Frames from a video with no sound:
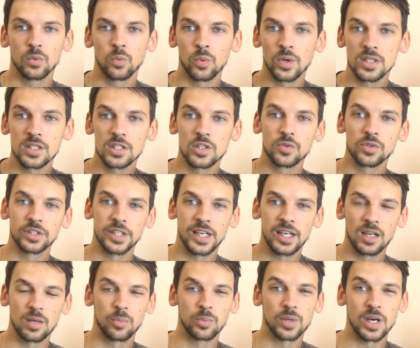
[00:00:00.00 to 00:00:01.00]
Once you've
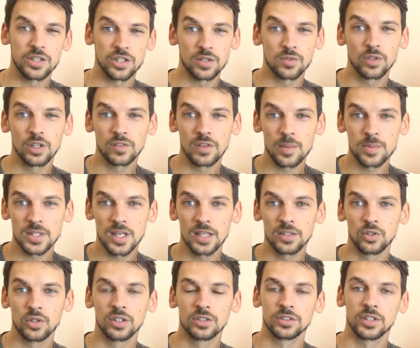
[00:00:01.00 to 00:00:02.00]
created a project for your
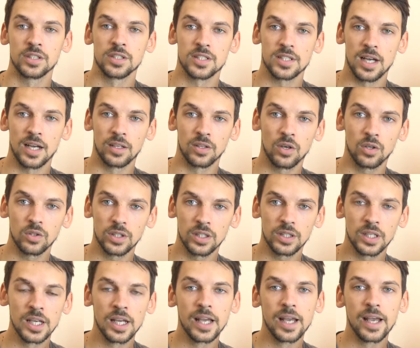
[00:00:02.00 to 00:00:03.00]
website, you can run site audit